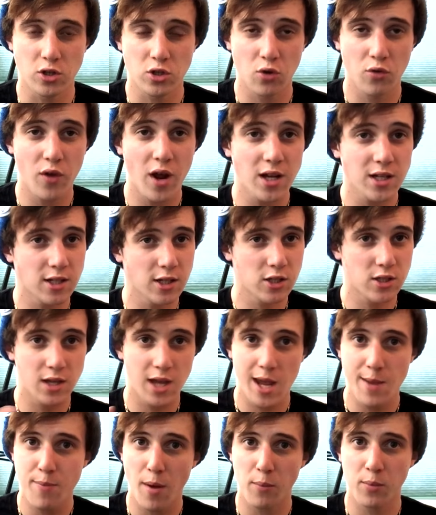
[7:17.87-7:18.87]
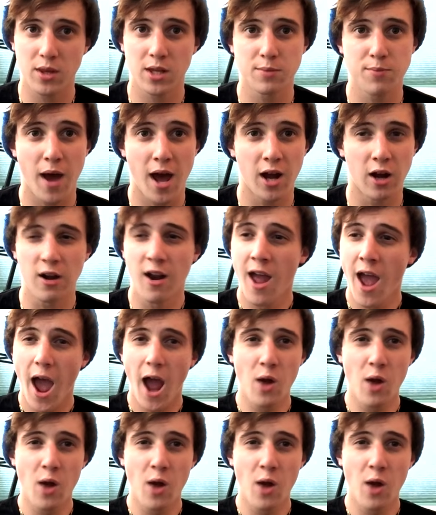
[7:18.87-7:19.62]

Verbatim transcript: So you guys just keep up with this pattern.